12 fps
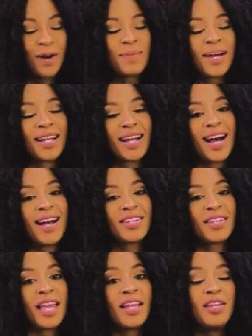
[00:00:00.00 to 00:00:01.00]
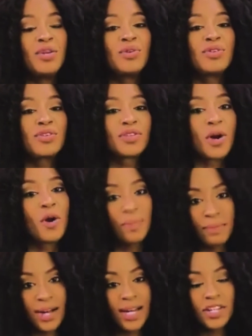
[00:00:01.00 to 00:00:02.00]
Oh my gosh, thank you so
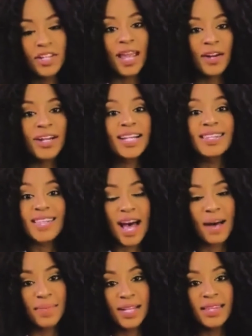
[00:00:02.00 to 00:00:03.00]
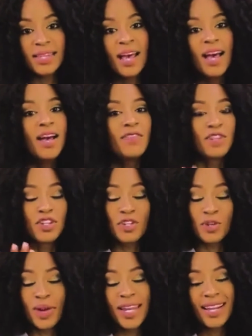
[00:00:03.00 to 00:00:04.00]
much, Eric Thomas, for
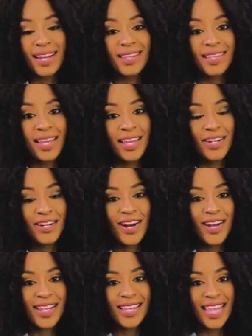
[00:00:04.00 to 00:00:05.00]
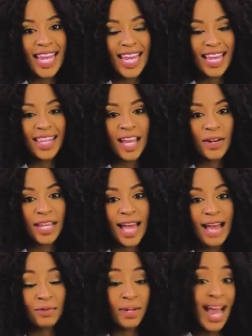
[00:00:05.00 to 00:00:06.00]
joining us here on Zakiya Larry
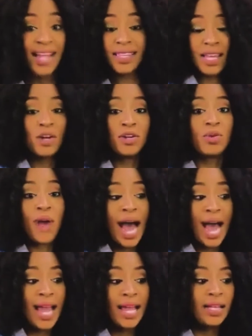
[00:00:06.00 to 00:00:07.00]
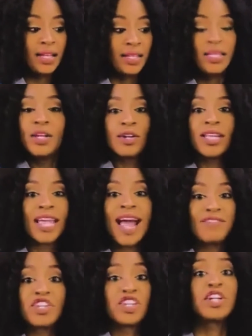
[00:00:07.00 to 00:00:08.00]
Live. When I tell you, I literally
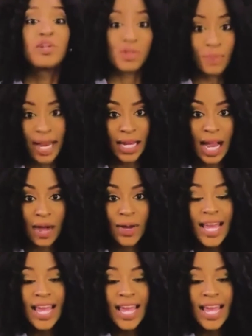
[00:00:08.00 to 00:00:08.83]
have chills right now.